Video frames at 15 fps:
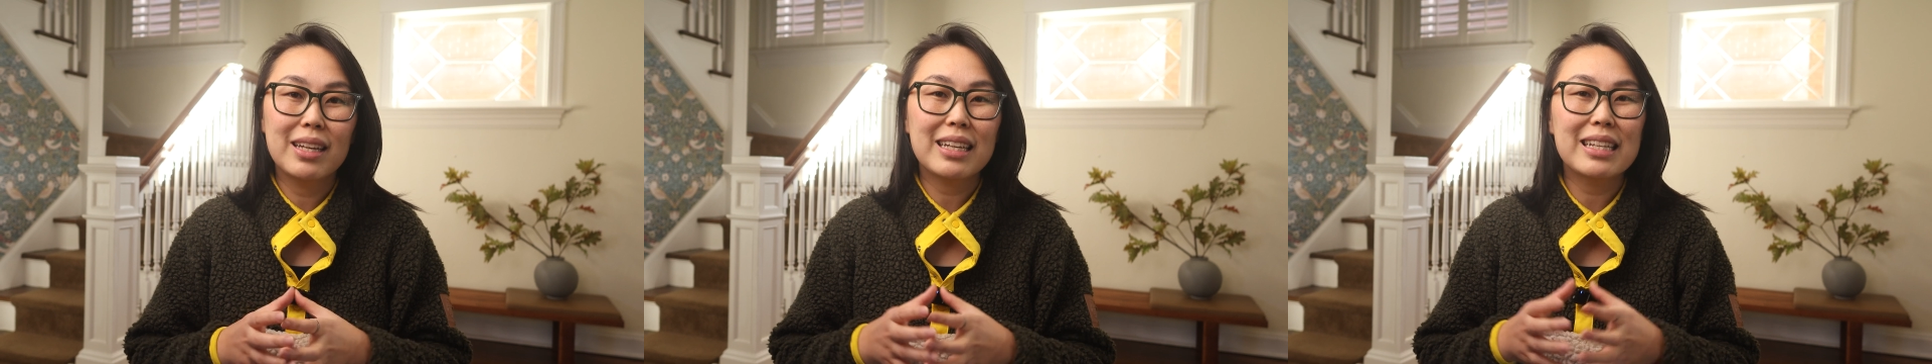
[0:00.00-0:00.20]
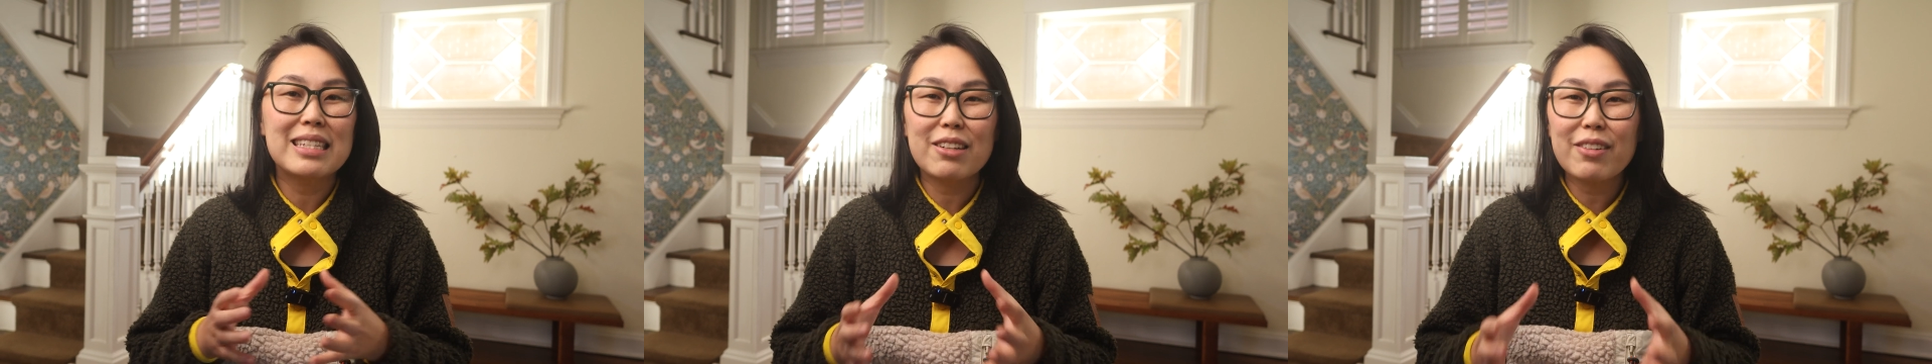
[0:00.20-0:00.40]

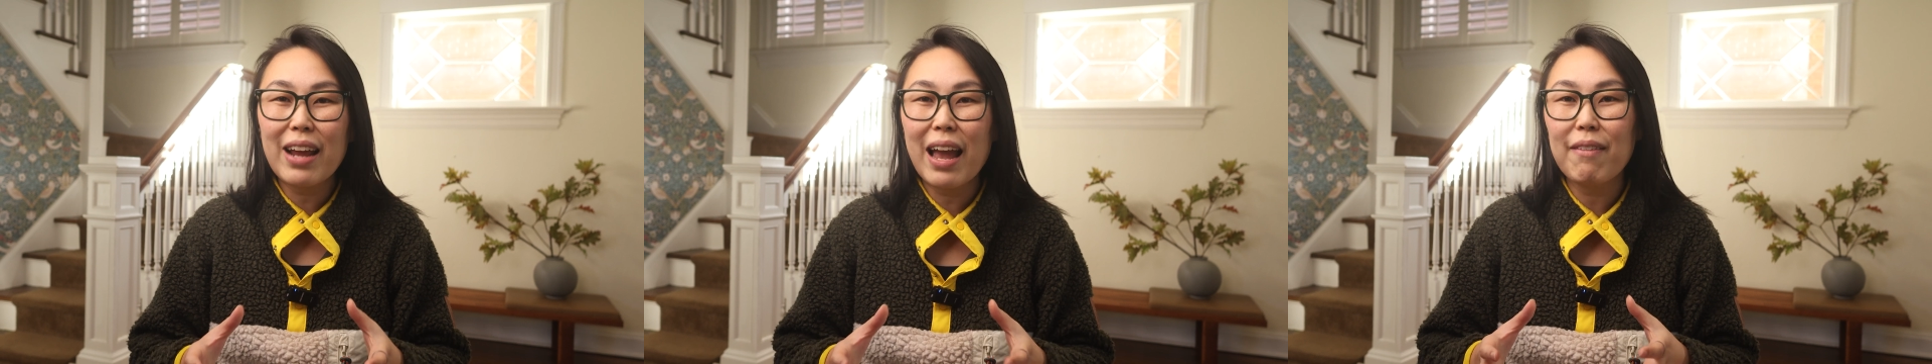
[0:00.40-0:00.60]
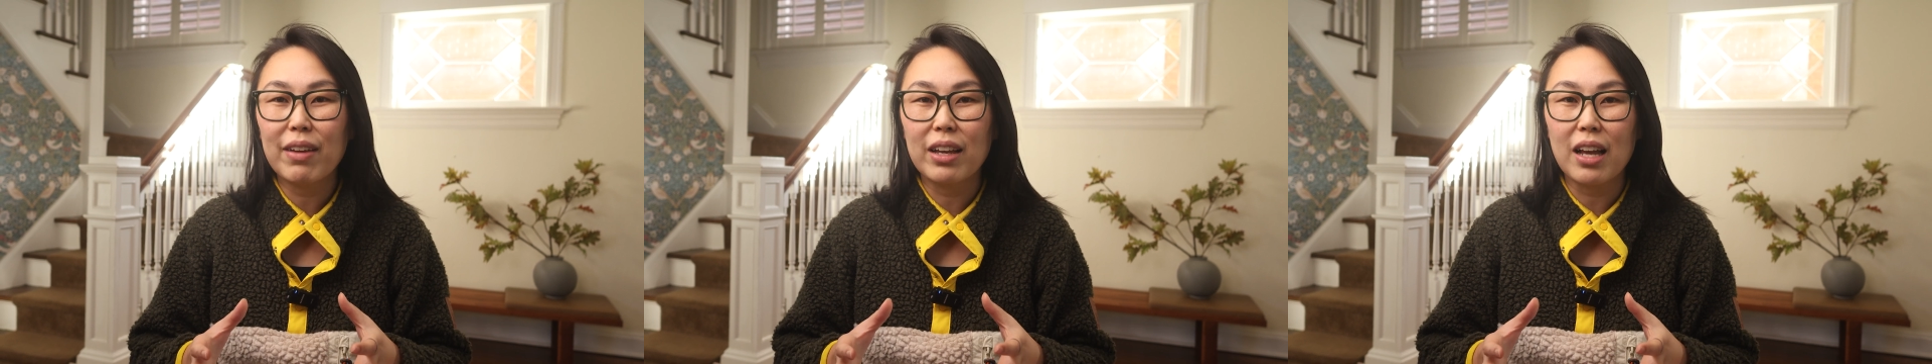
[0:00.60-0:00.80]
consider
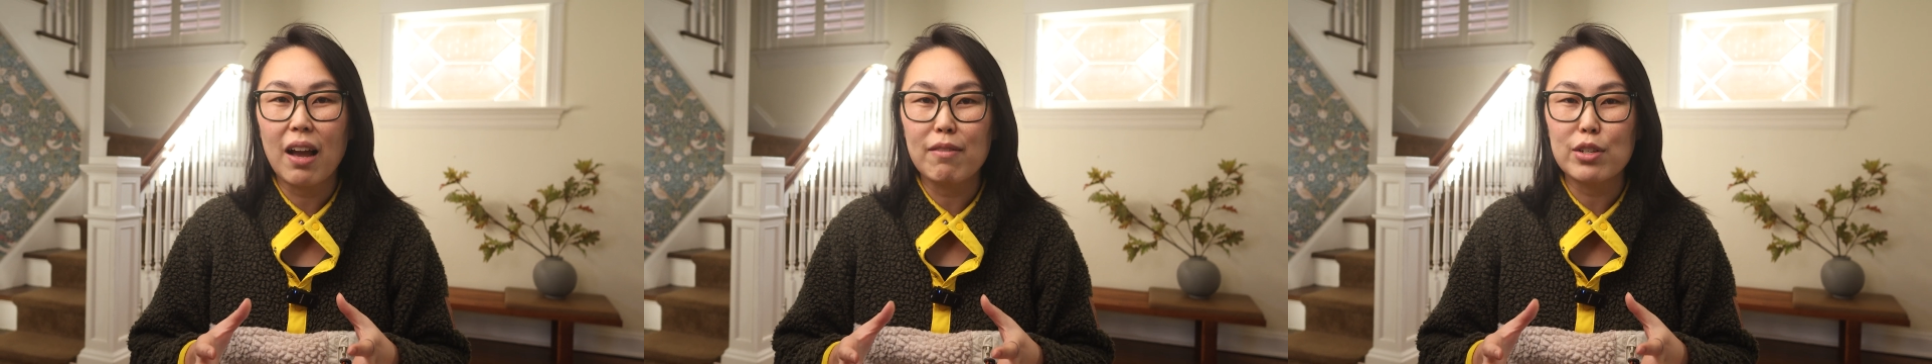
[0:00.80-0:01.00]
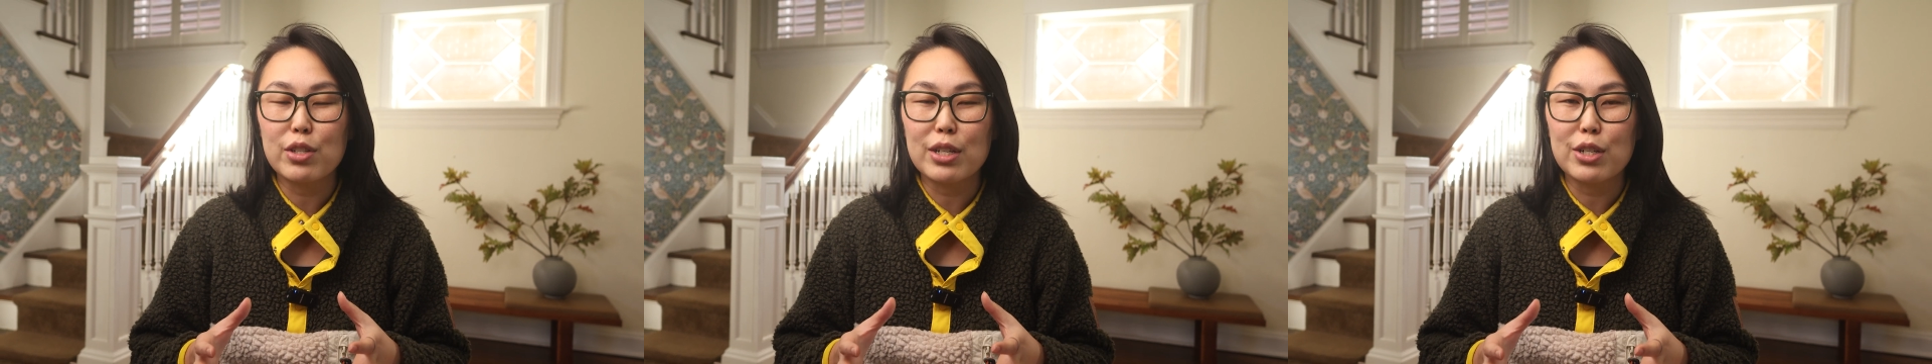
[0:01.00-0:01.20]
having a
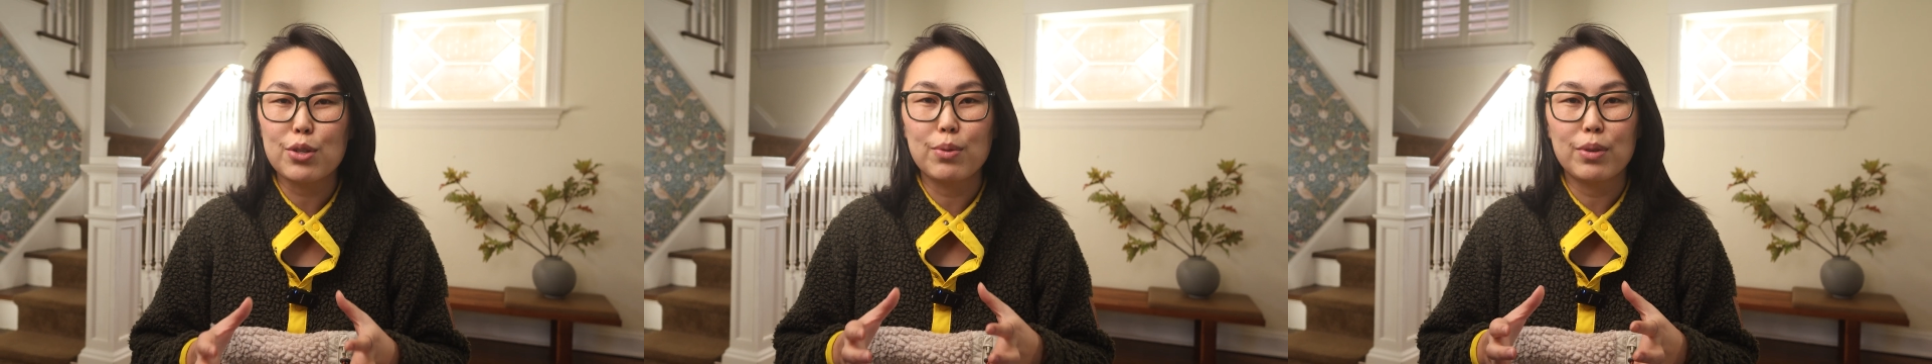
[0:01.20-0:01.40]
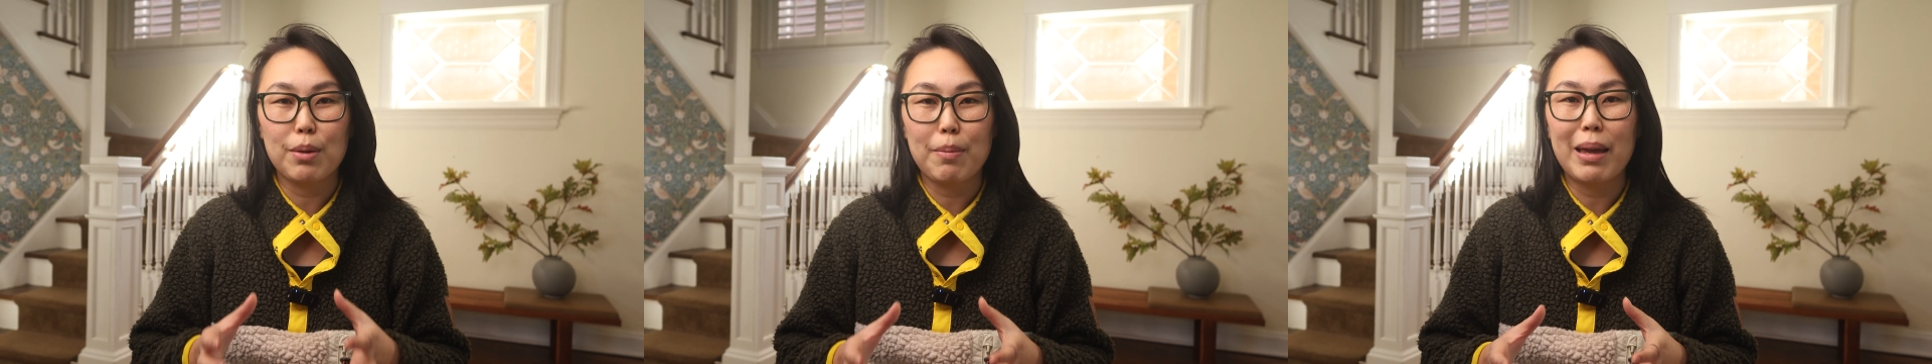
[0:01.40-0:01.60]

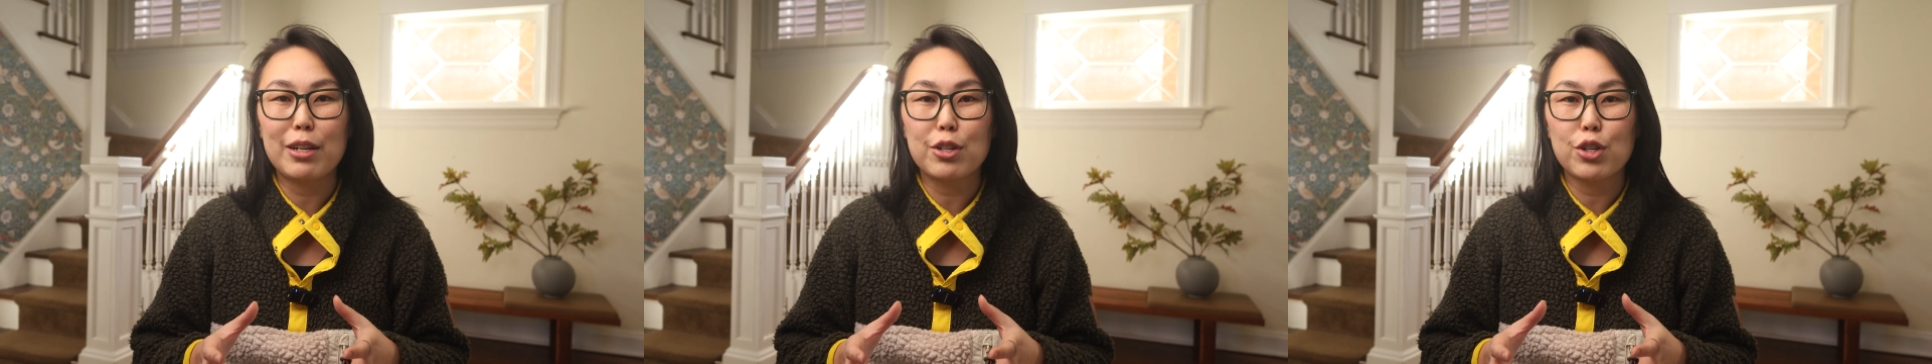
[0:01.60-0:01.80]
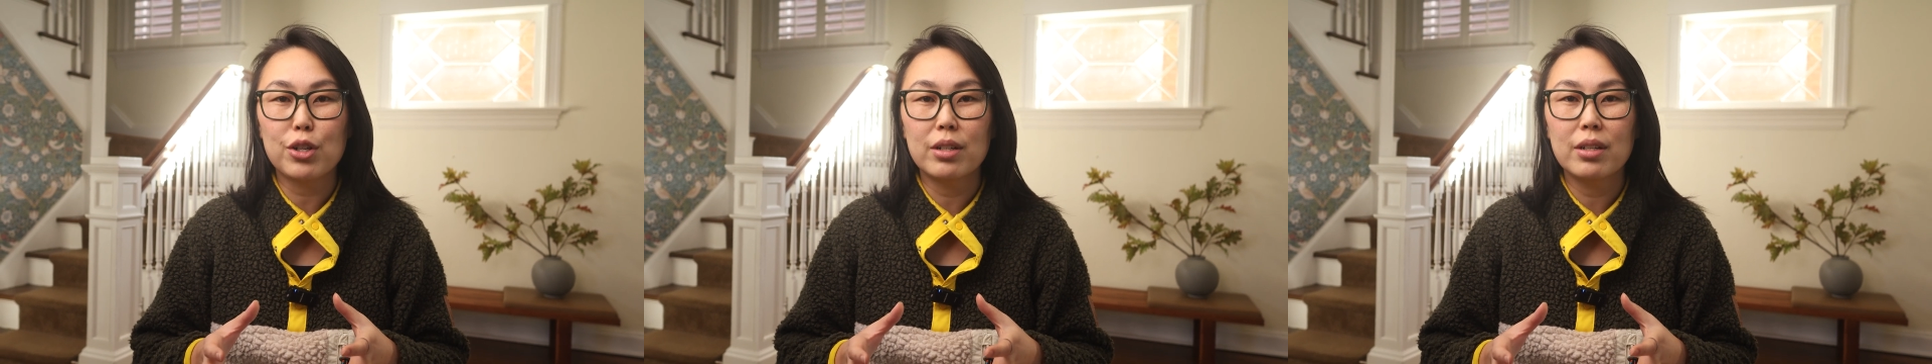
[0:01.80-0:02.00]
conversation with your
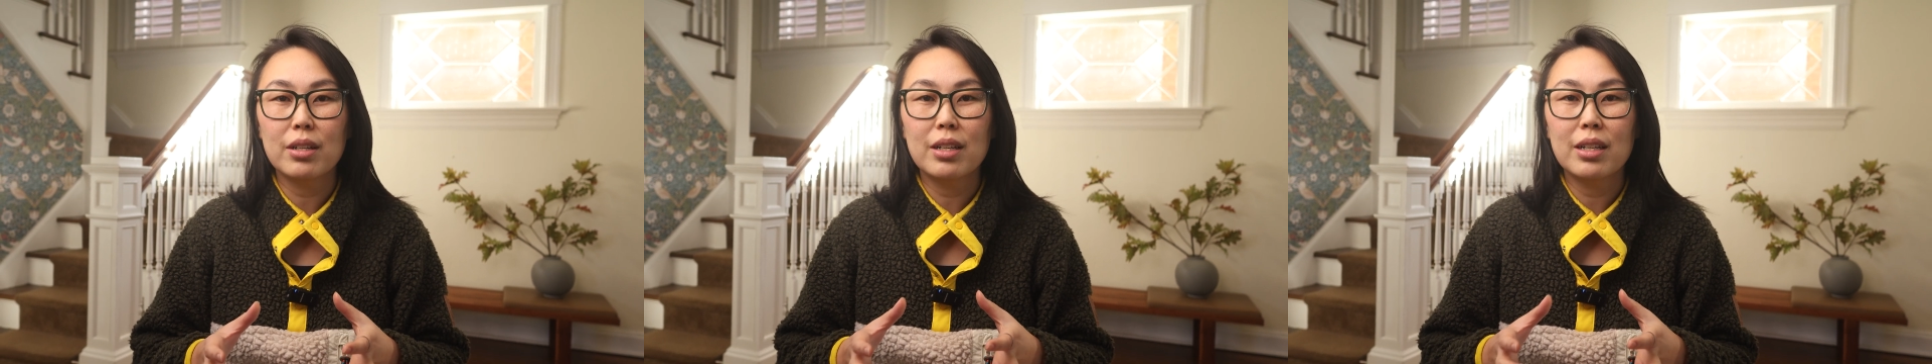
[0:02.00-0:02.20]
manager.